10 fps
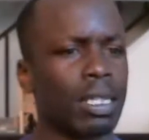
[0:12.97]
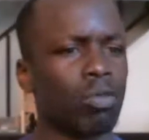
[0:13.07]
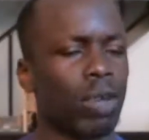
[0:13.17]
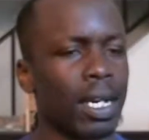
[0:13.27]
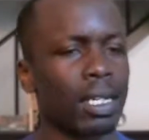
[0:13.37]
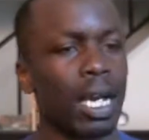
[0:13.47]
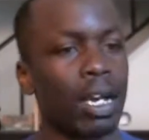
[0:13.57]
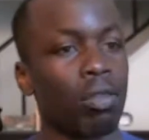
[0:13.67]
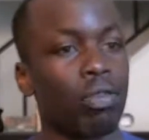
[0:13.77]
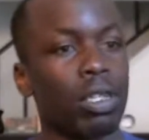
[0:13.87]
write a title
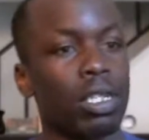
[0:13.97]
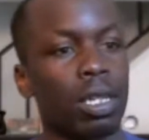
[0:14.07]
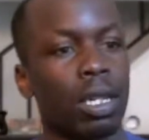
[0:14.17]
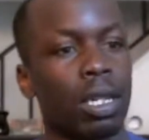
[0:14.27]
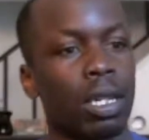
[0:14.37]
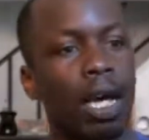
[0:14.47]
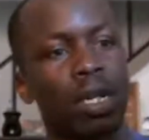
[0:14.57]
for this live,